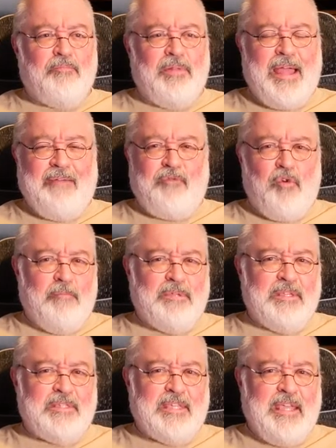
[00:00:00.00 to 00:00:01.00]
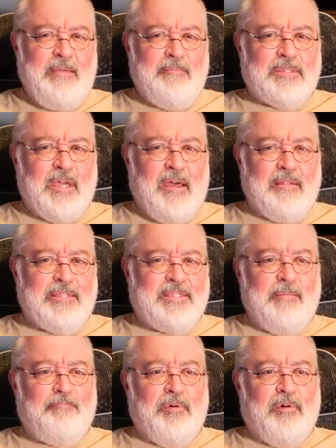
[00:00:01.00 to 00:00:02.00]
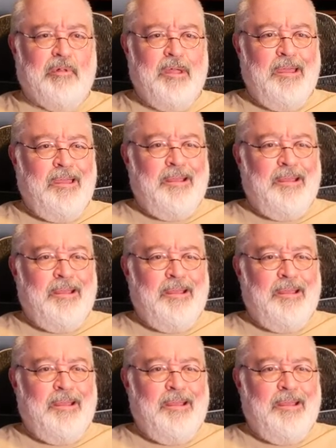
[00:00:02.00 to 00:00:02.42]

platforms it seems on simple,